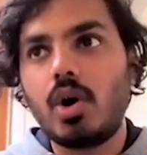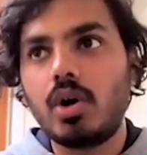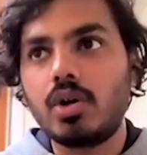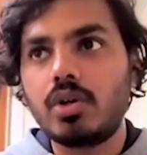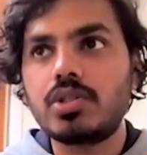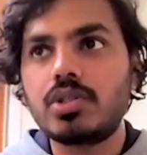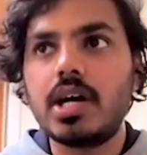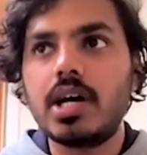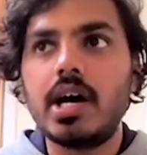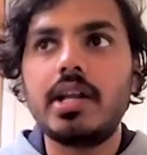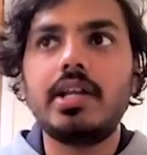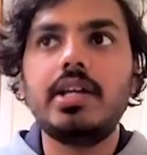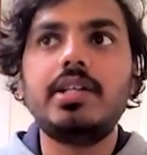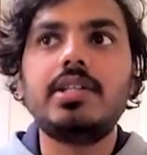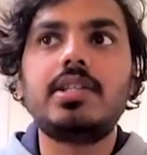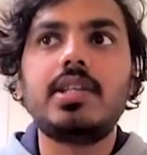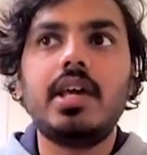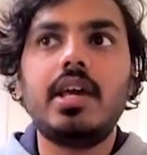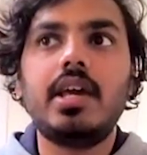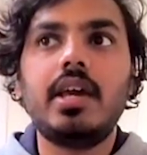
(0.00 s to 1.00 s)
So AutoSAR
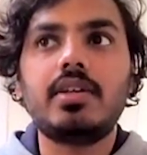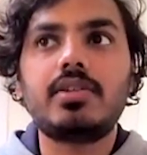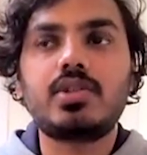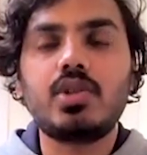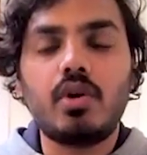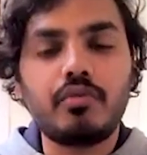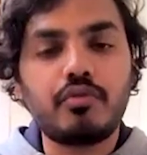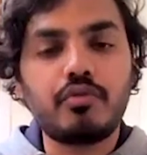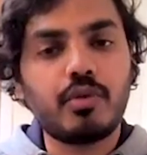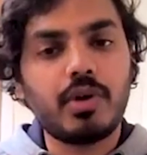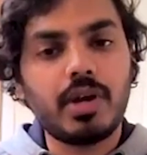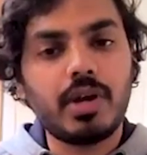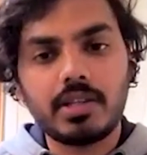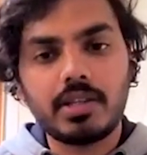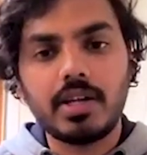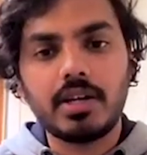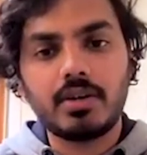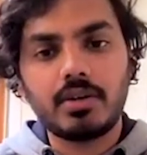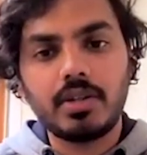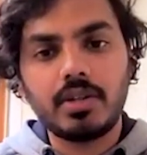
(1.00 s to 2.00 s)
is a software
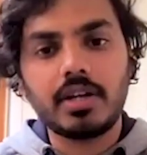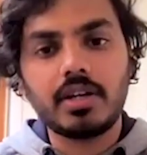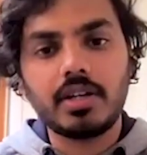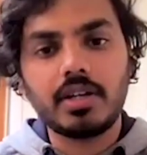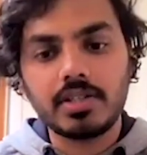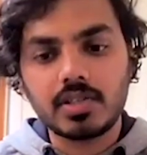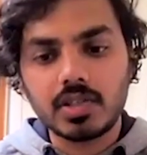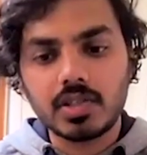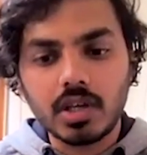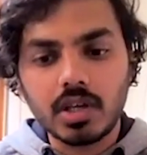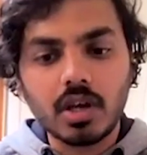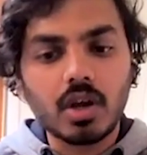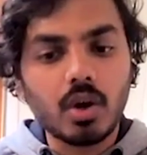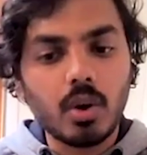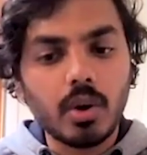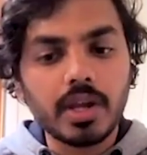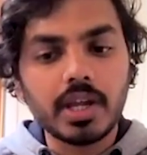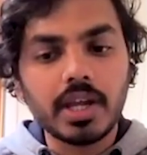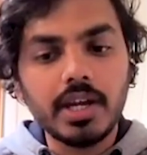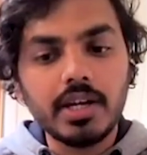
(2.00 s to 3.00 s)
that is
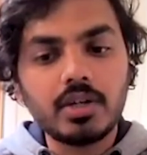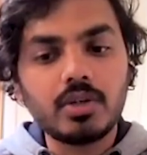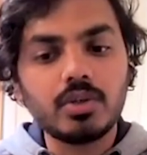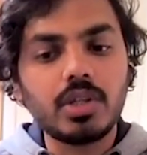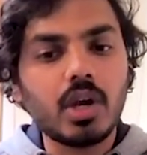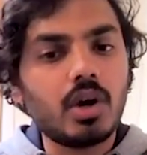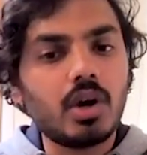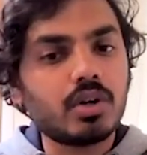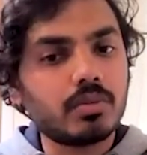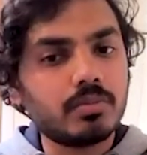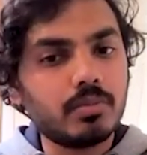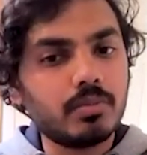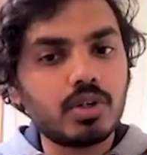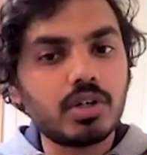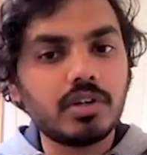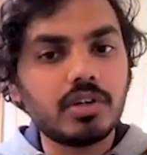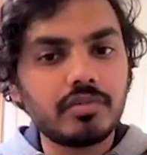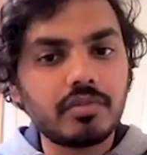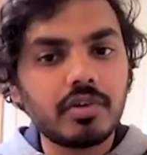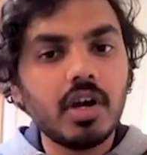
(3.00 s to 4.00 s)
going into the
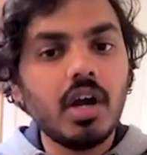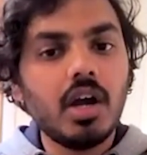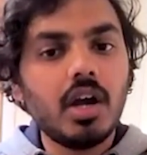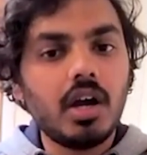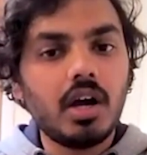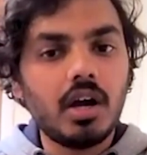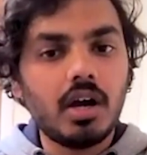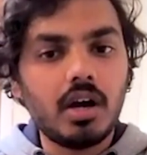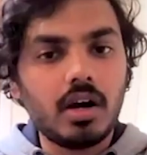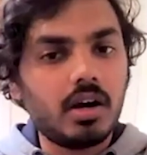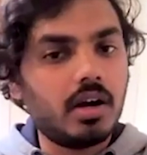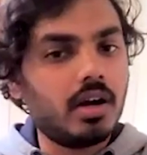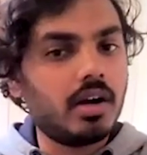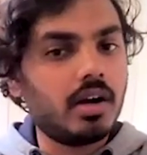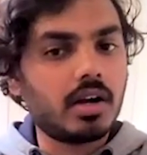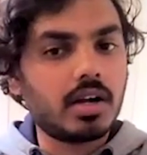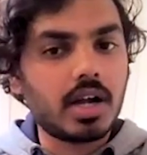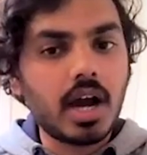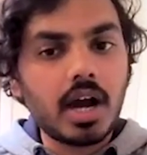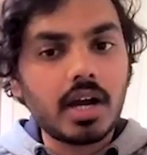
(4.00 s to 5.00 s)
automotive
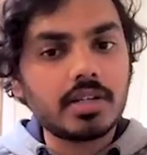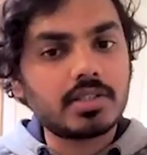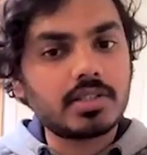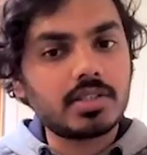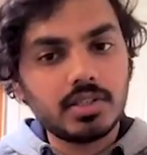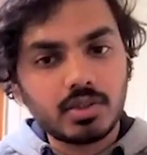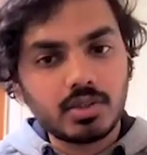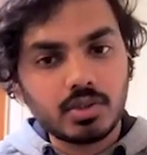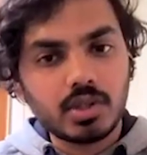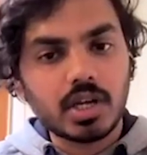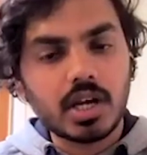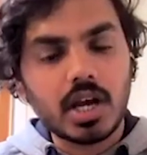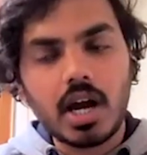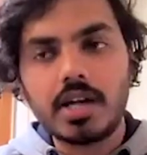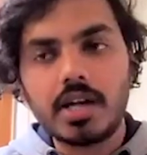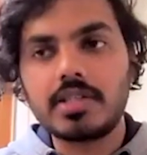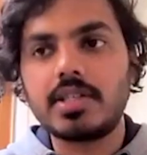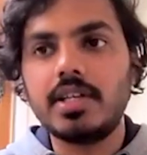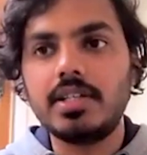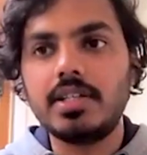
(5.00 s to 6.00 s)
cars, into the
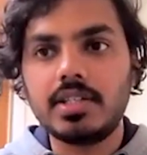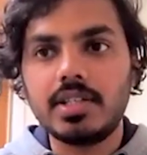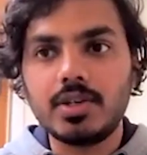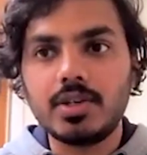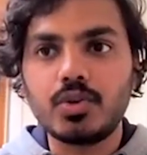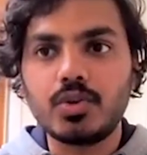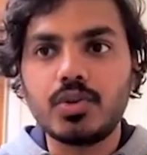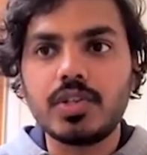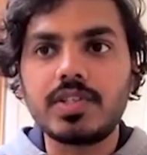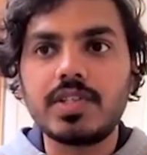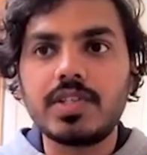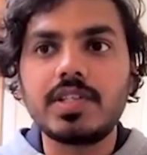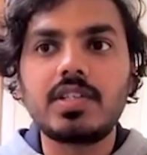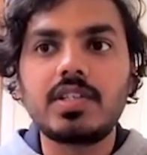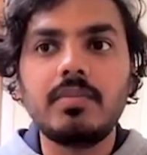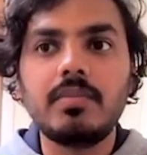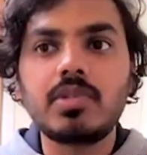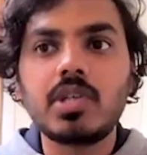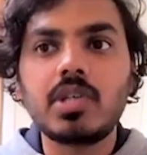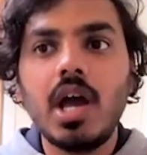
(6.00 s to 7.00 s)
cars and into the
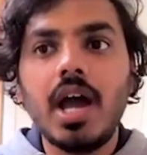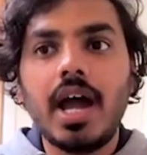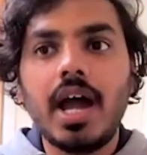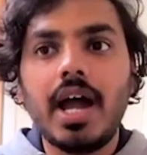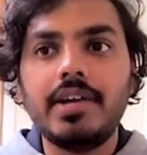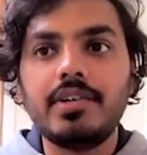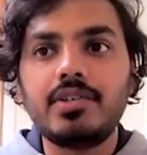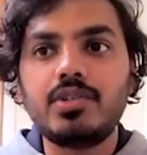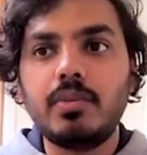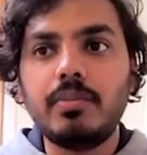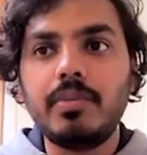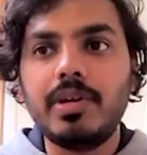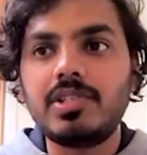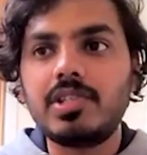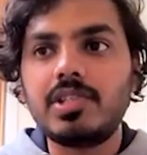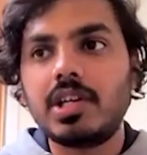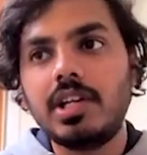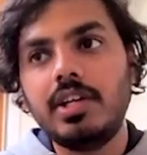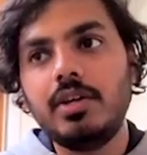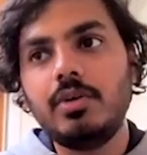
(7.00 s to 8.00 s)
systems. And so
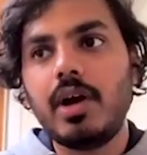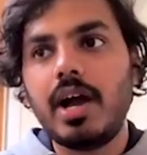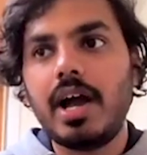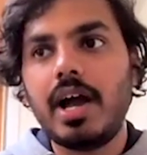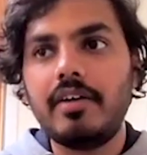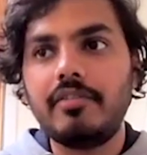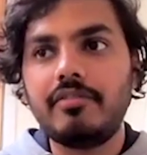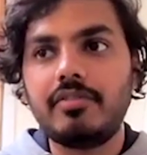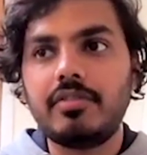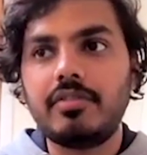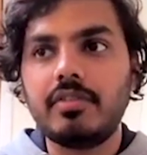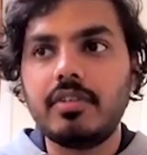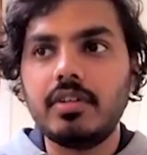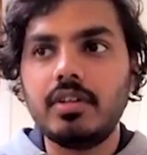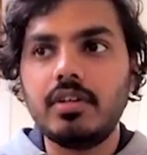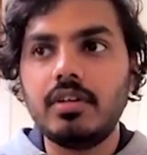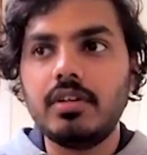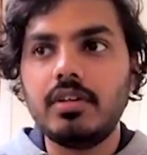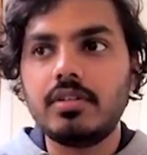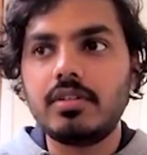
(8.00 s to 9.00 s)
basically you have
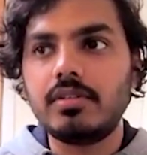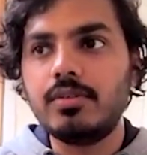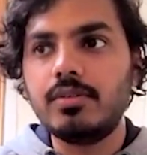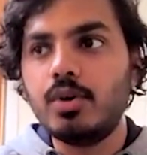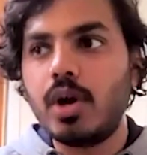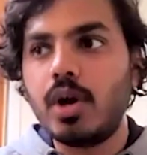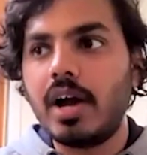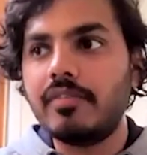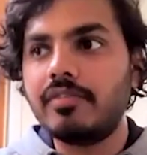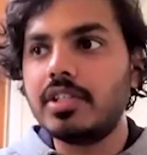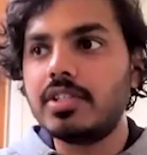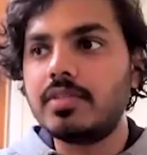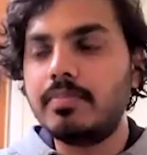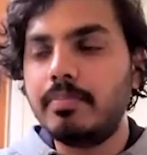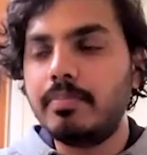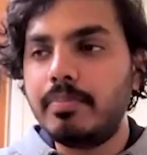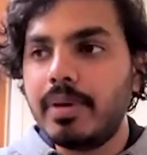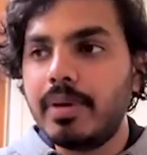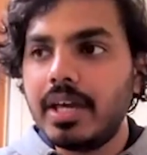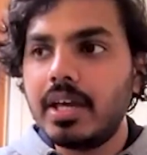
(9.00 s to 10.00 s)
this
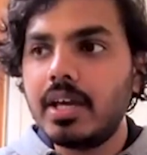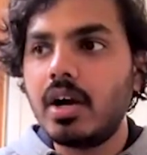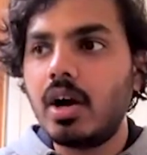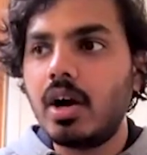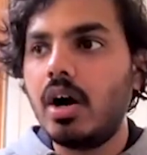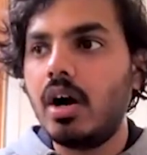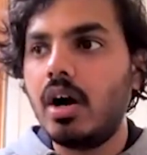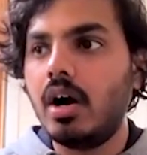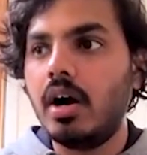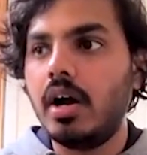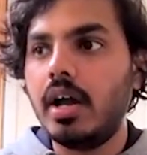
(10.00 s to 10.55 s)
big